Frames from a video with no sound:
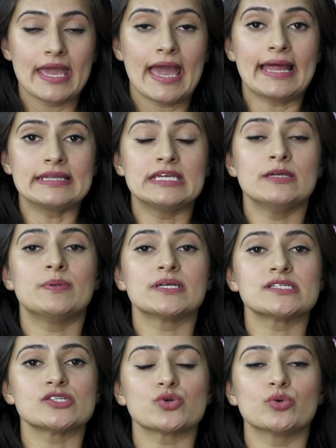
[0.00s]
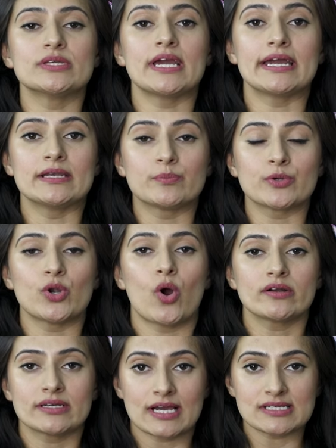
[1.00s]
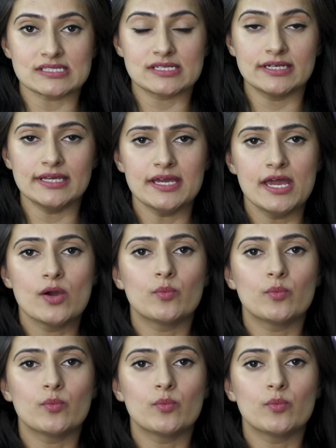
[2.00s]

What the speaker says: And keeping Sisodia in prolonged custody